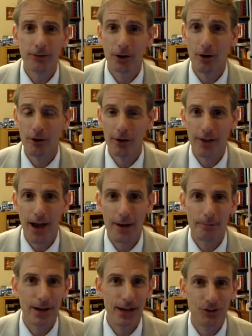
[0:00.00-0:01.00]
that all of
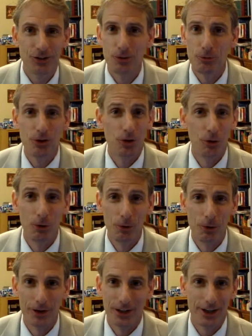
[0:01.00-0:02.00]
that made you
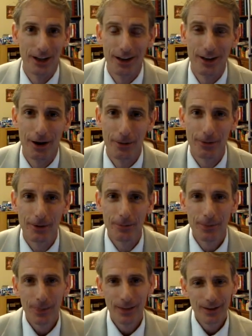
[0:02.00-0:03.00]
cool and hip,
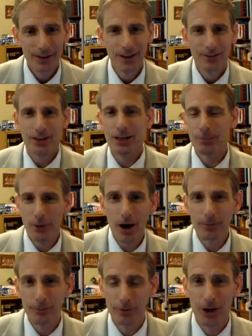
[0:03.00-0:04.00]
then you
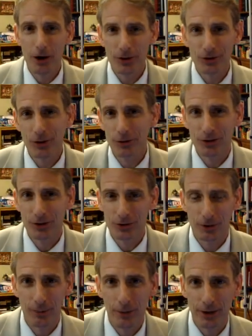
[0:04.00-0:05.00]
probably also took
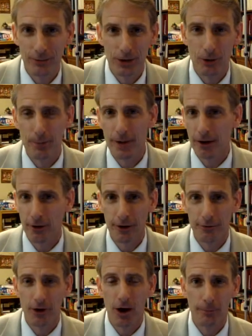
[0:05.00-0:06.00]
the point of view about
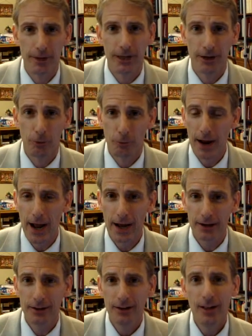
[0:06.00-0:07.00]
our involvement in
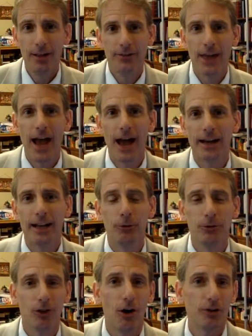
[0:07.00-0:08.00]
Iraq, that it
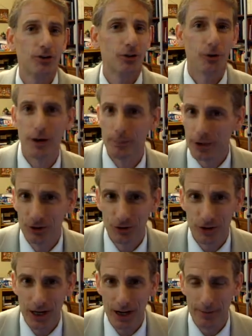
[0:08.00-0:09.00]
was all just a great big
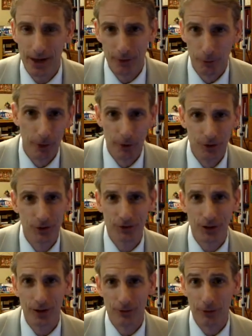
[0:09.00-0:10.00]
sham and that we were just
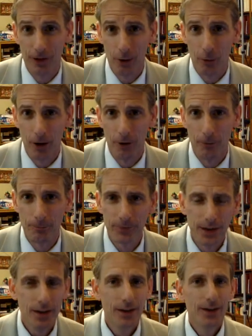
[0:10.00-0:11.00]
in it for the oil.
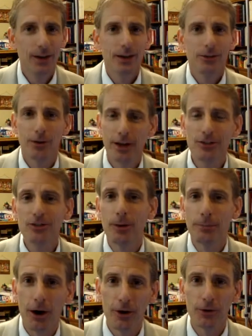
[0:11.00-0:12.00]
Let's
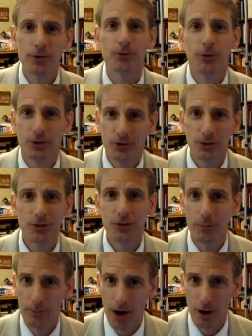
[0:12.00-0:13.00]
suppose for just
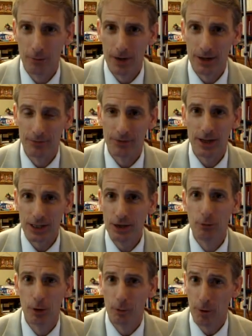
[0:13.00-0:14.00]
a moment that
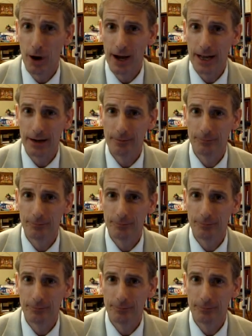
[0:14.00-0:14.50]
you were right.